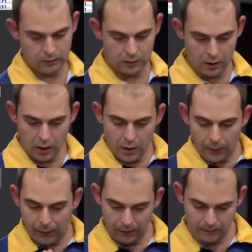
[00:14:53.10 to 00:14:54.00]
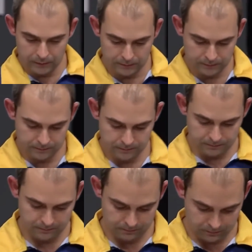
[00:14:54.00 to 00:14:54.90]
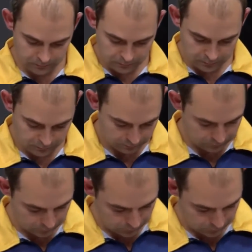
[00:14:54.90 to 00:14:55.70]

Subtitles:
Don't throw it till you're ready. go through your checklist, your